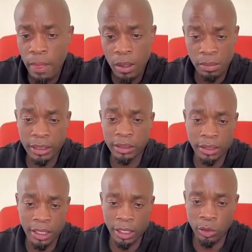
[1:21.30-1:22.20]
but
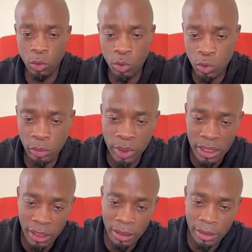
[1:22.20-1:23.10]
there are those who will be
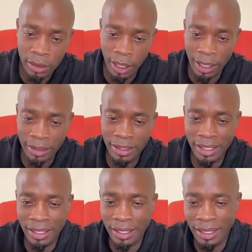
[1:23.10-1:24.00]
saying, are
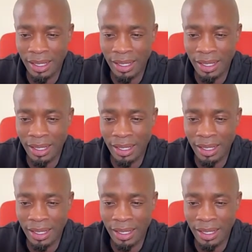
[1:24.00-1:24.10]
there